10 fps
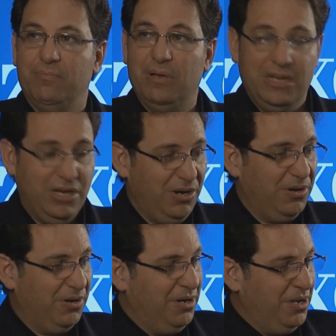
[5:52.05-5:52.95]
Mm-hmm. But
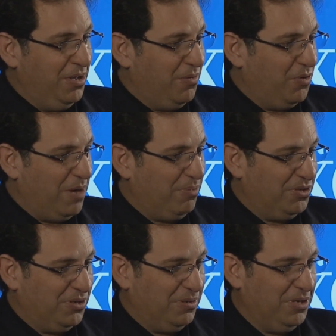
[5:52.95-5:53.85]
here, we're able
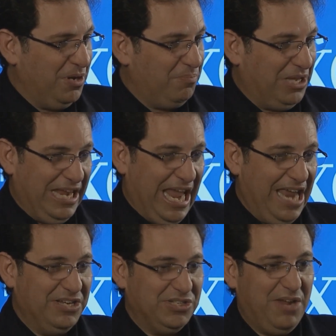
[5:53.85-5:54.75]
to, you know, play
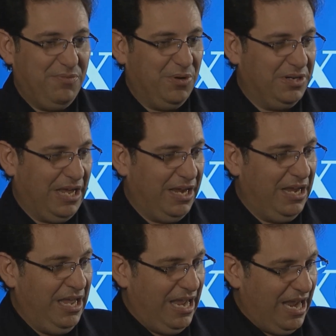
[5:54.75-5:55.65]
N S A for a
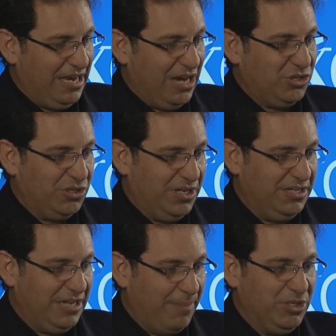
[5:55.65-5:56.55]
day and
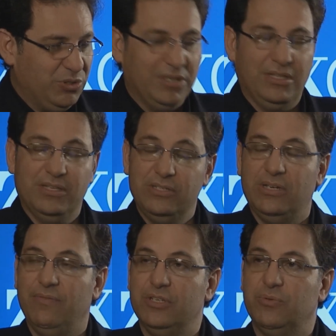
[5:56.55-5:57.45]
actually demonstrate that this
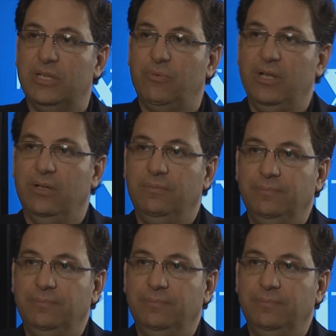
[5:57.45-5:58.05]
stuff is really real.